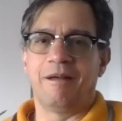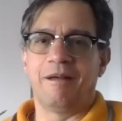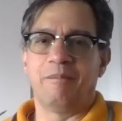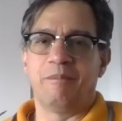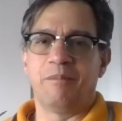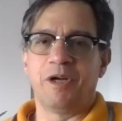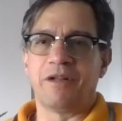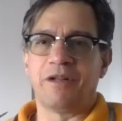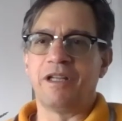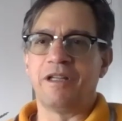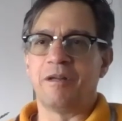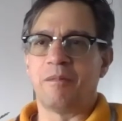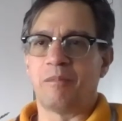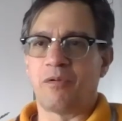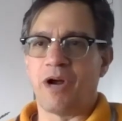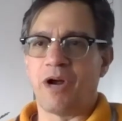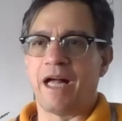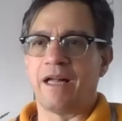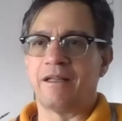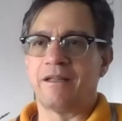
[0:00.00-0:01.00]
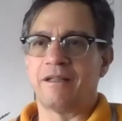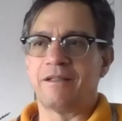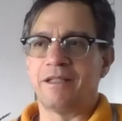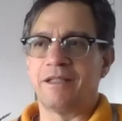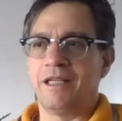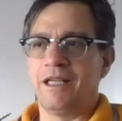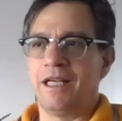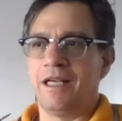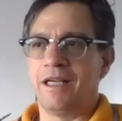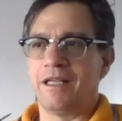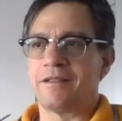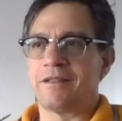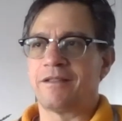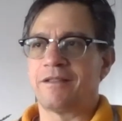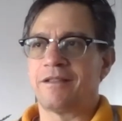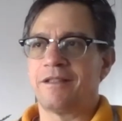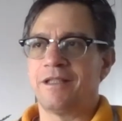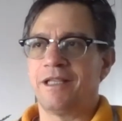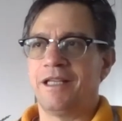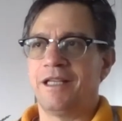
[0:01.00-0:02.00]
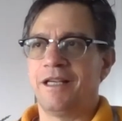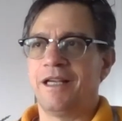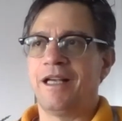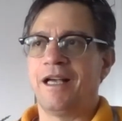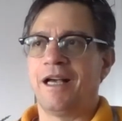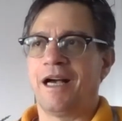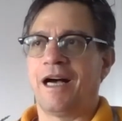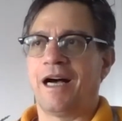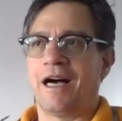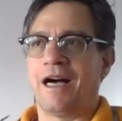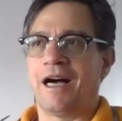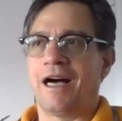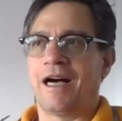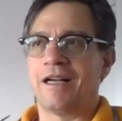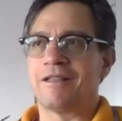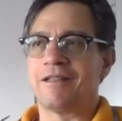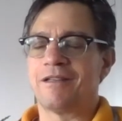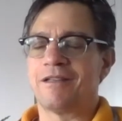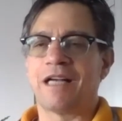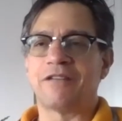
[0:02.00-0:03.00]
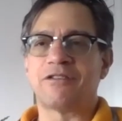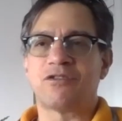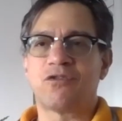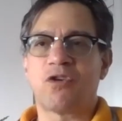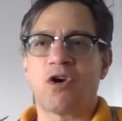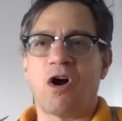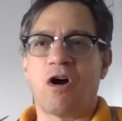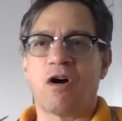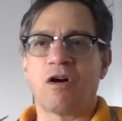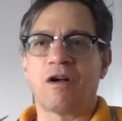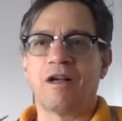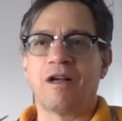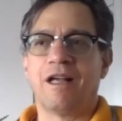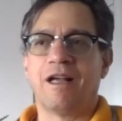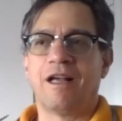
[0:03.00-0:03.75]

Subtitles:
building the brand is a strong